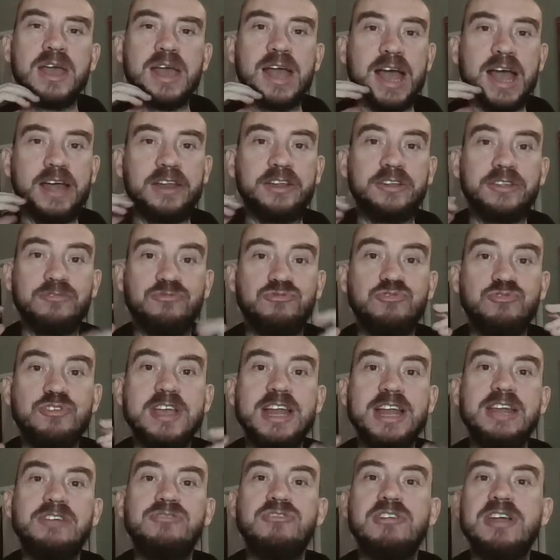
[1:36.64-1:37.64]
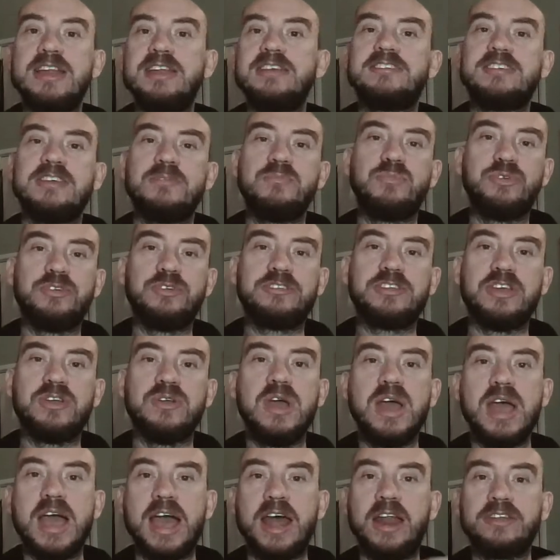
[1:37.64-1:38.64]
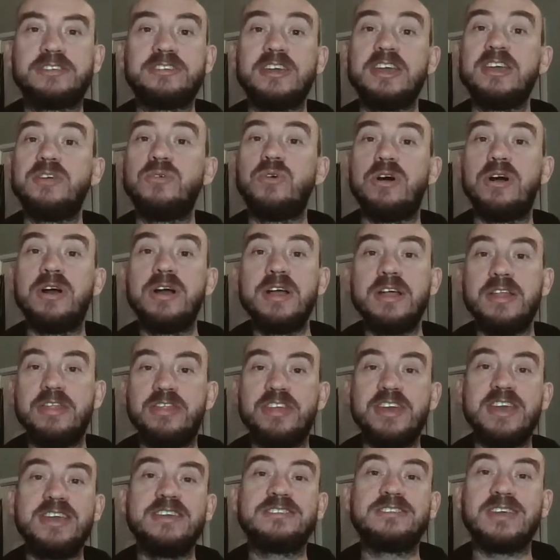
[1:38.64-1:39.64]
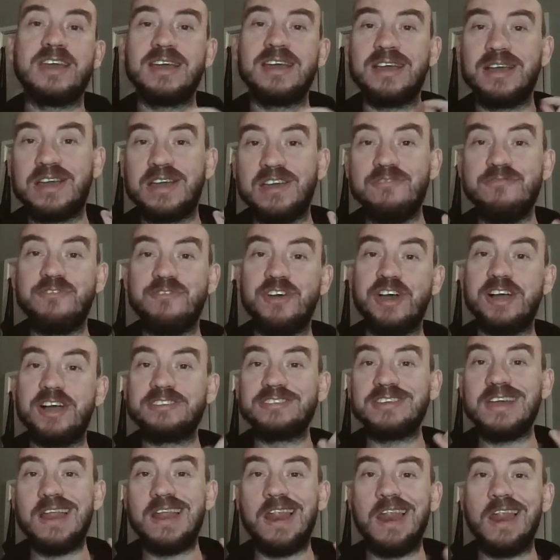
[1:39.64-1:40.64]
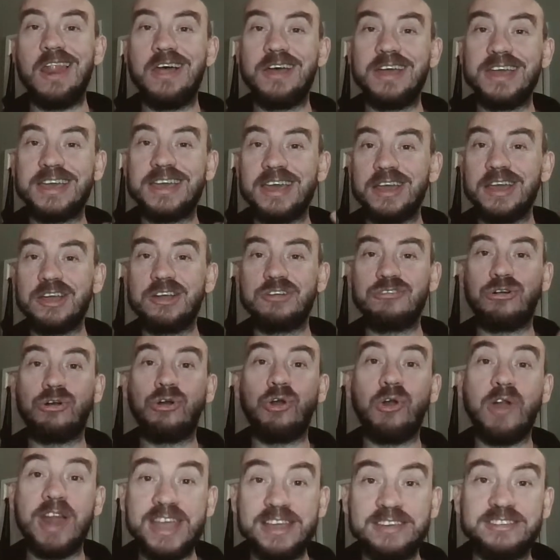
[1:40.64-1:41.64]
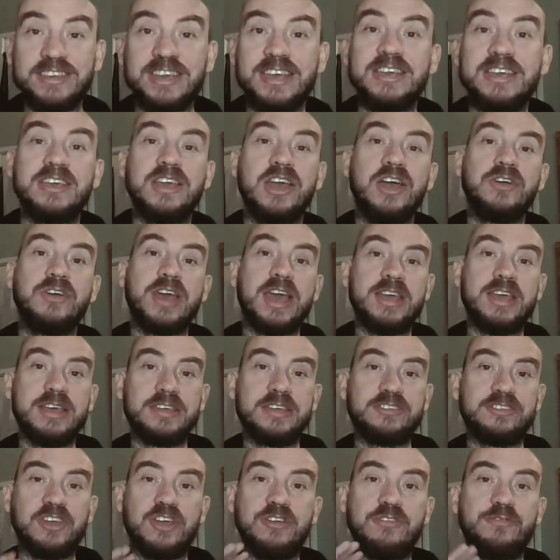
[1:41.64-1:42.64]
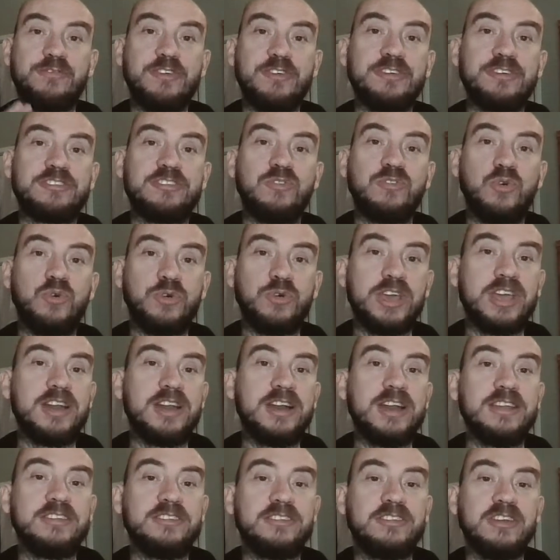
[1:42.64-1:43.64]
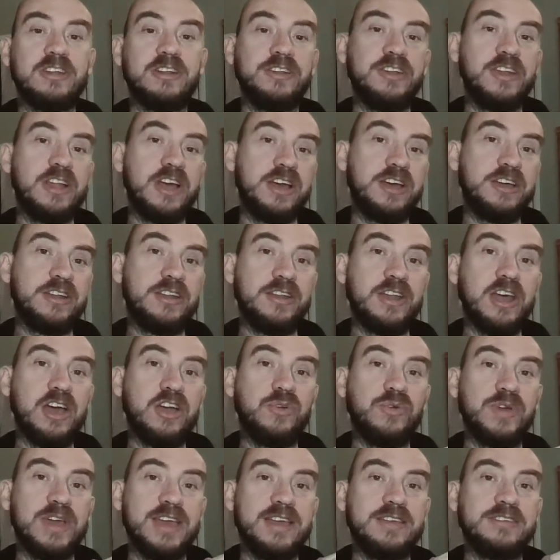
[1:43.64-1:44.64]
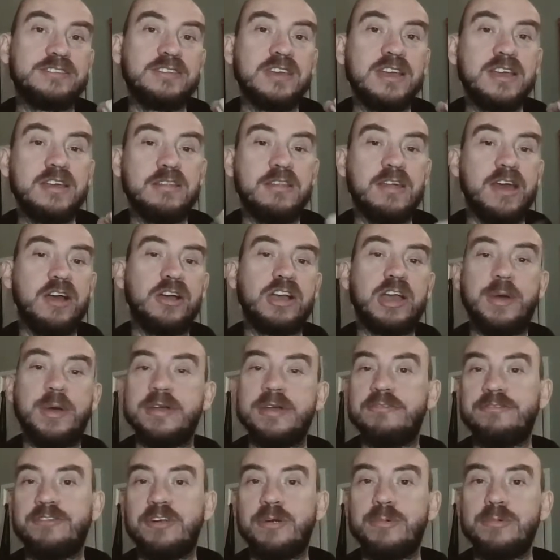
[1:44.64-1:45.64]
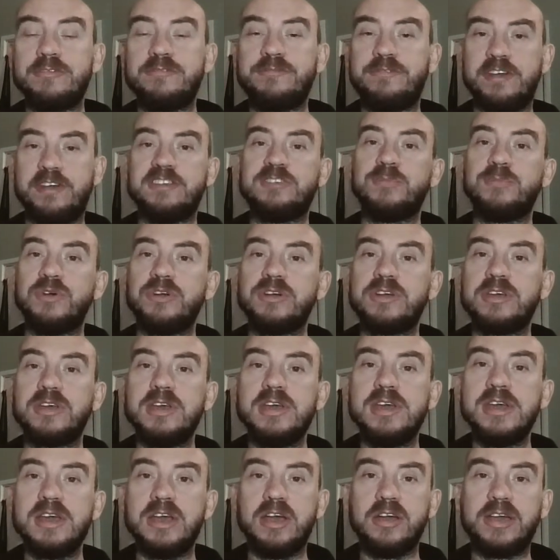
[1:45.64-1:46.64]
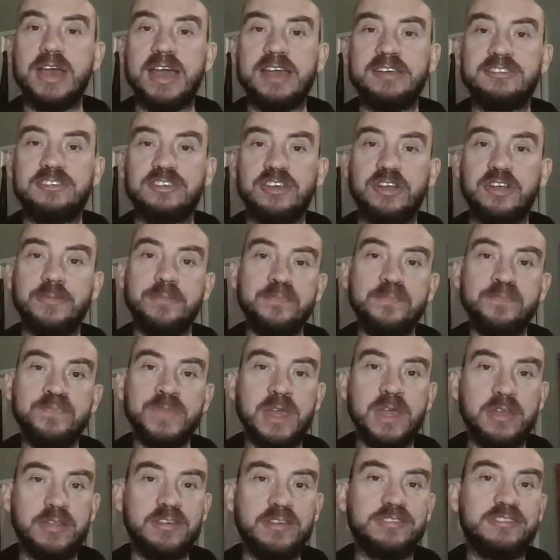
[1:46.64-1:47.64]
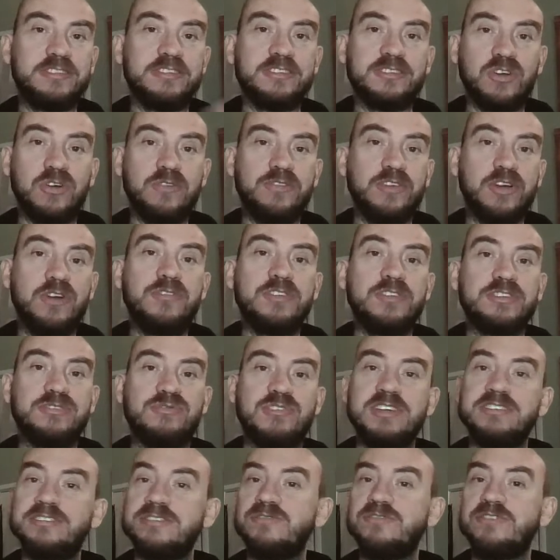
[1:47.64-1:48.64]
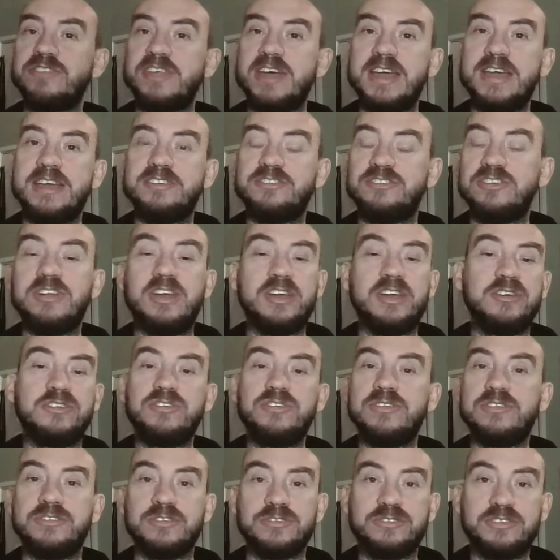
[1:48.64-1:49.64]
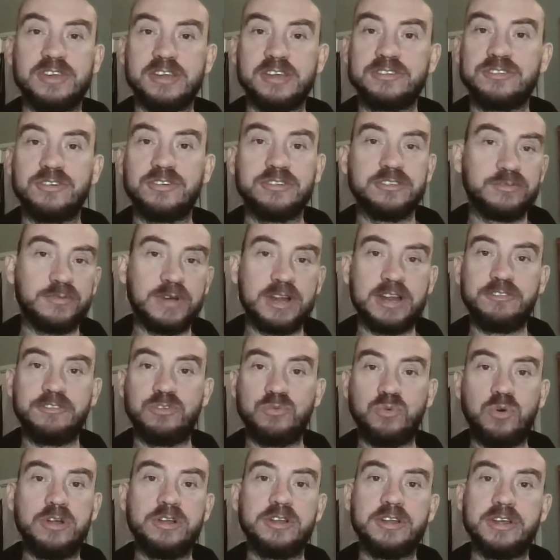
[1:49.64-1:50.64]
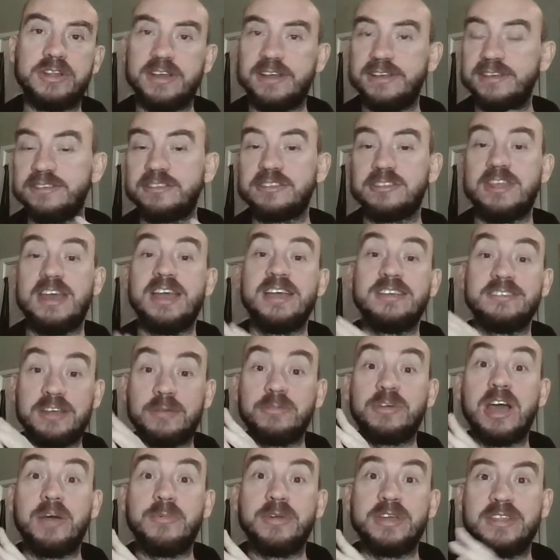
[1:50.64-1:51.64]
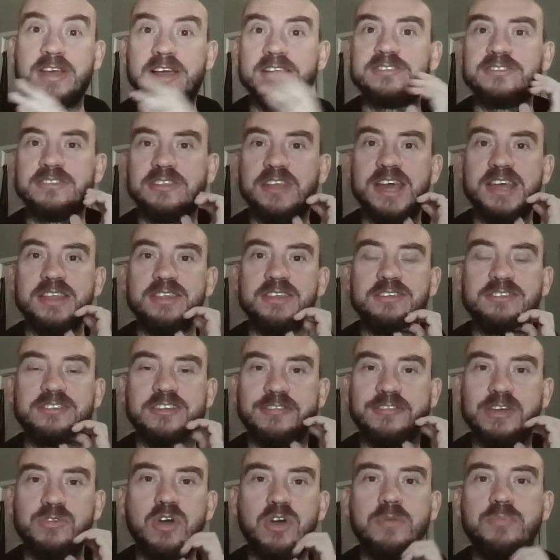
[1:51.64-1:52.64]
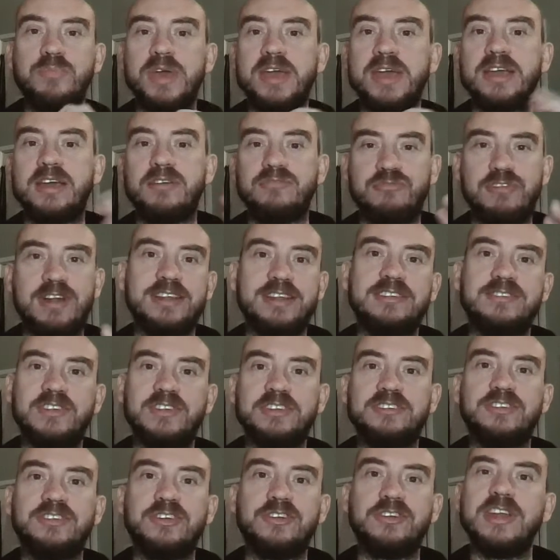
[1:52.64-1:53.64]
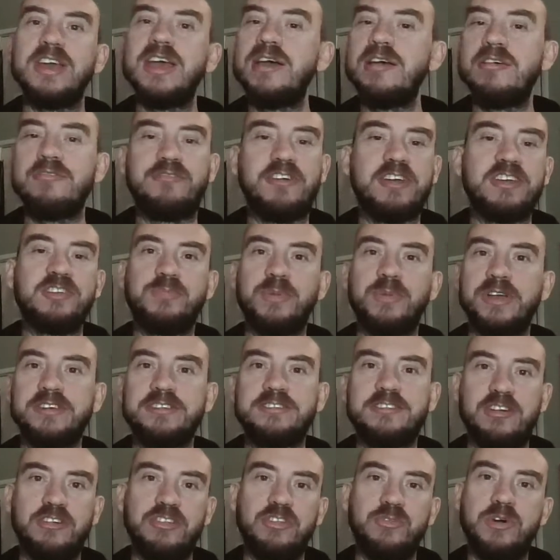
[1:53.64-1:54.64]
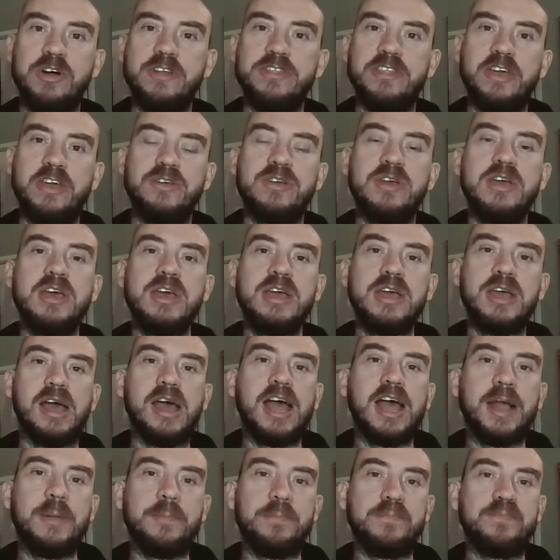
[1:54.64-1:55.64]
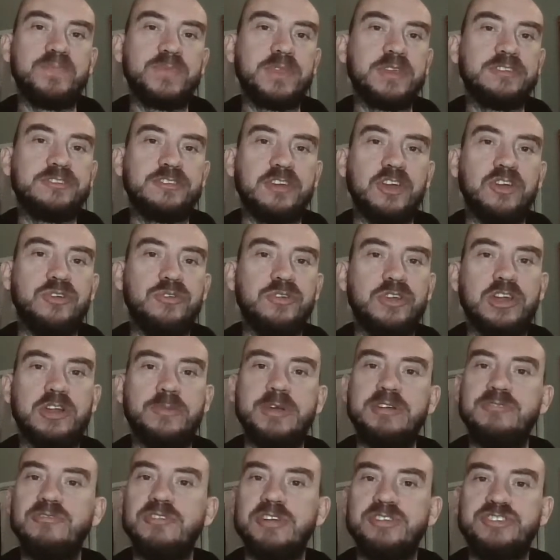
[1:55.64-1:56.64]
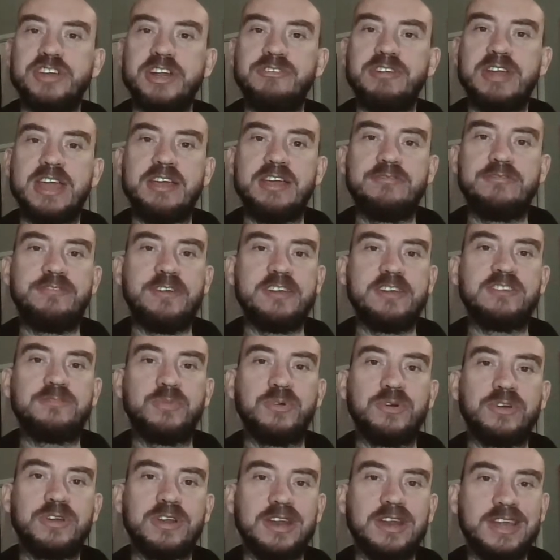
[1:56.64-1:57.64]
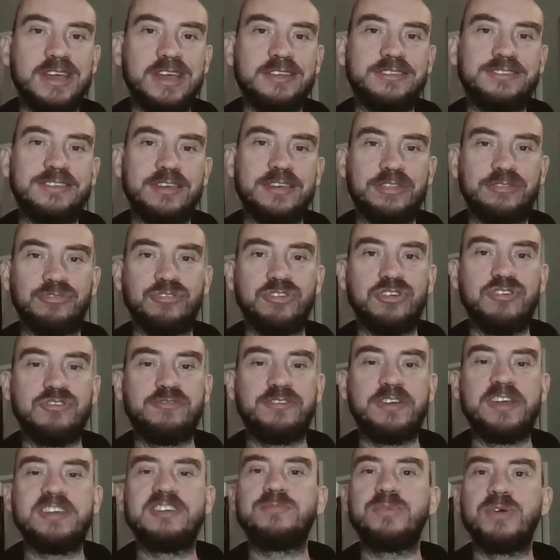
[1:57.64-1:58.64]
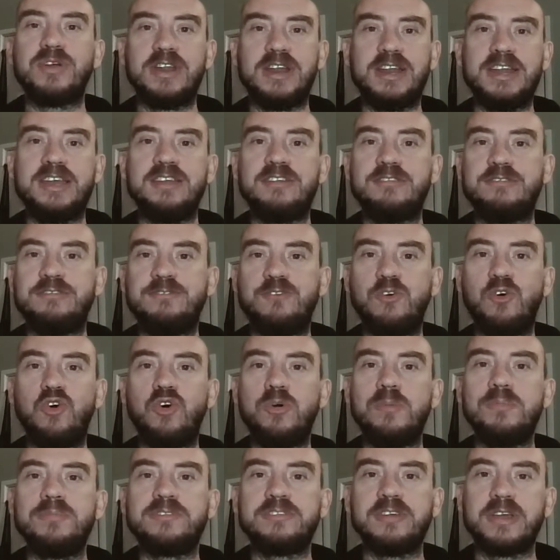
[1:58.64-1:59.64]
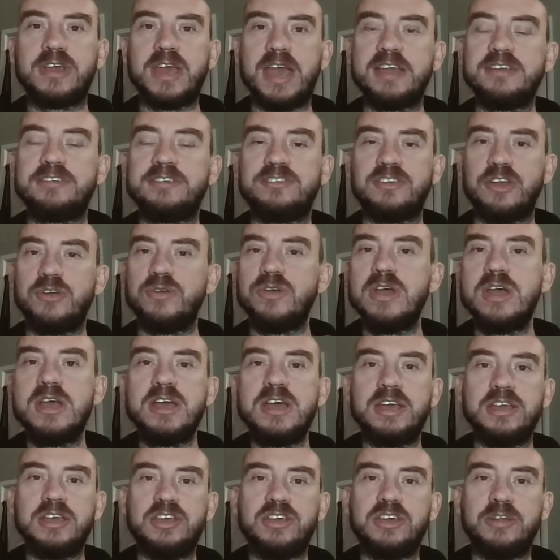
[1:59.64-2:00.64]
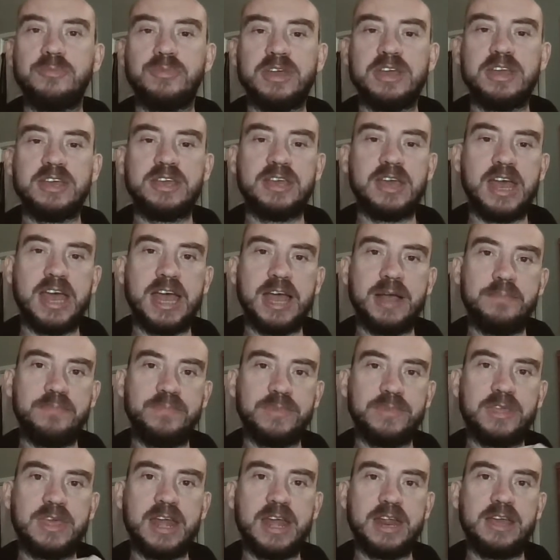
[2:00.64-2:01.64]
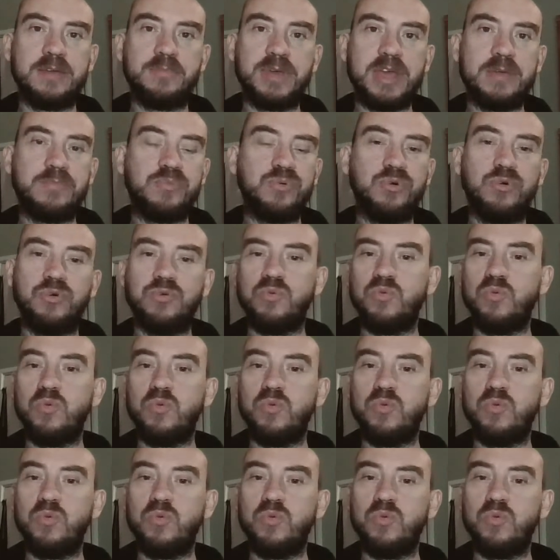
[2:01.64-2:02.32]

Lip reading: and really, really simple to do. And I'll tell you what, these convert like crazy. Okay, so first of all, what you're going to need to know is they are coming from Facebook. Okay, so this is the obvious reason for that is, you can do this on TikTok as well if you want, and that is upcoming. That's going to be quite big relatively soon. Facebook is still the one though. So you're going to be generating Facebook leads through Facebook lead forms. Okay, so you're going to be getting people